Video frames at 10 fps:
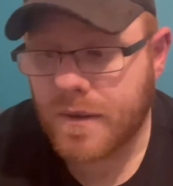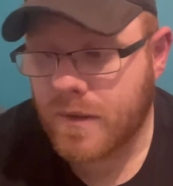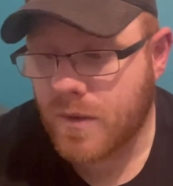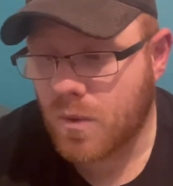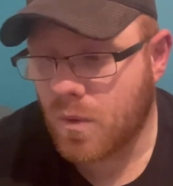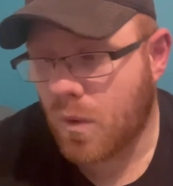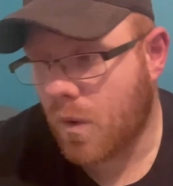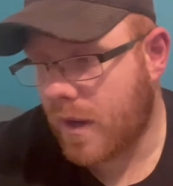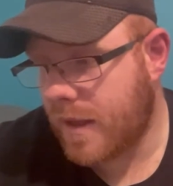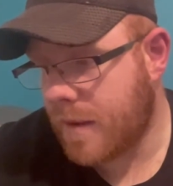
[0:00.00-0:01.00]
So
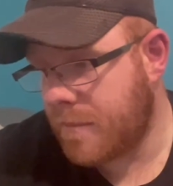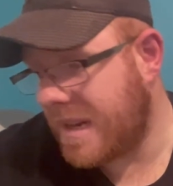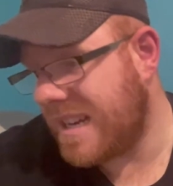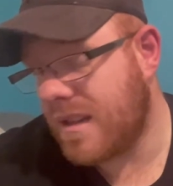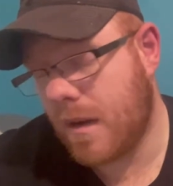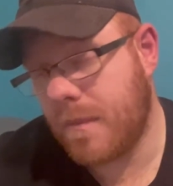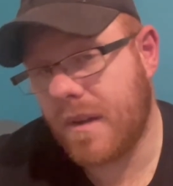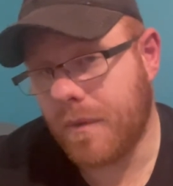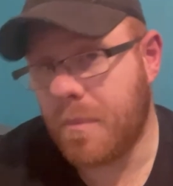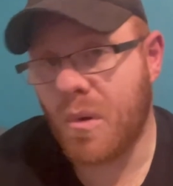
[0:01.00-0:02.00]
at the minute I'm gonna
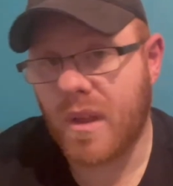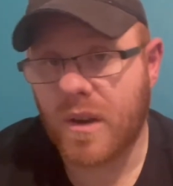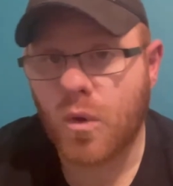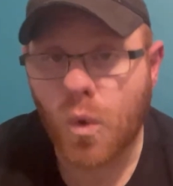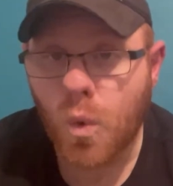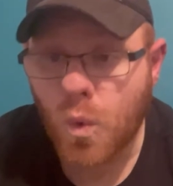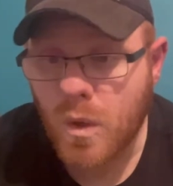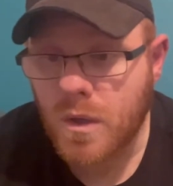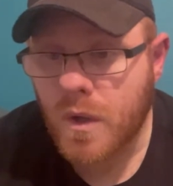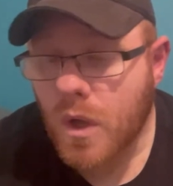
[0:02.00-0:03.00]
have to put that on hold.